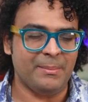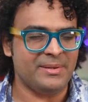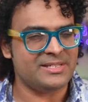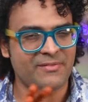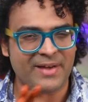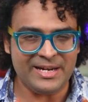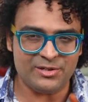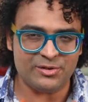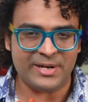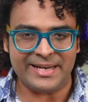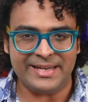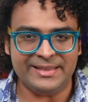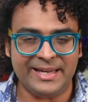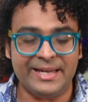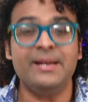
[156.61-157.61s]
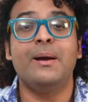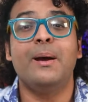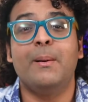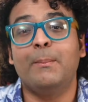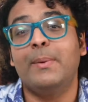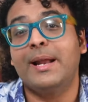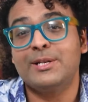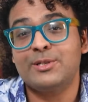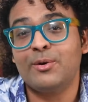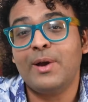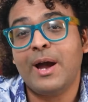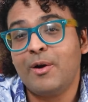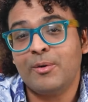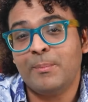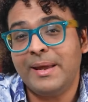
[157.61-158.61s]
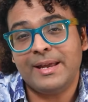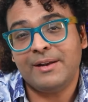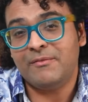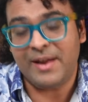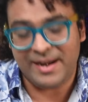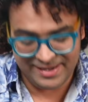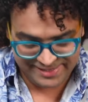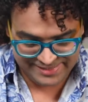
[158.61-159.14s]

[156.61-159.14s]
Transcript: It's a very tricky thing, but I'll show you how to make it very